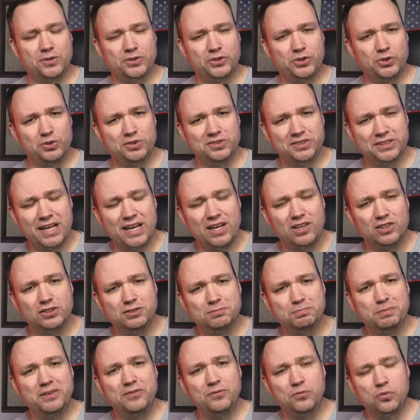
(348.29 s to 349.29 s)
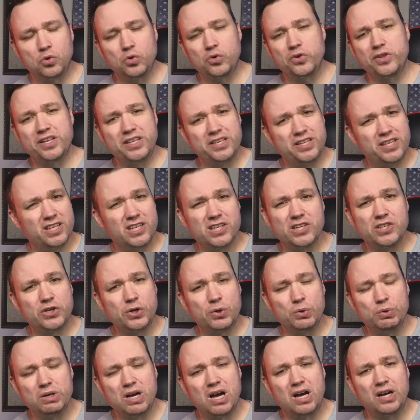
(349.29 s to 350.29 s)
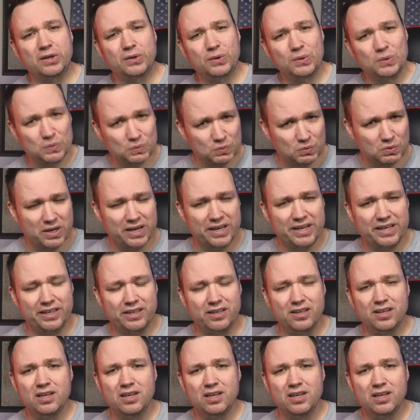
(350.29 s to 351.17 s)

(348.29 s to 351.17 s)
to his house before they did a no-knock raid.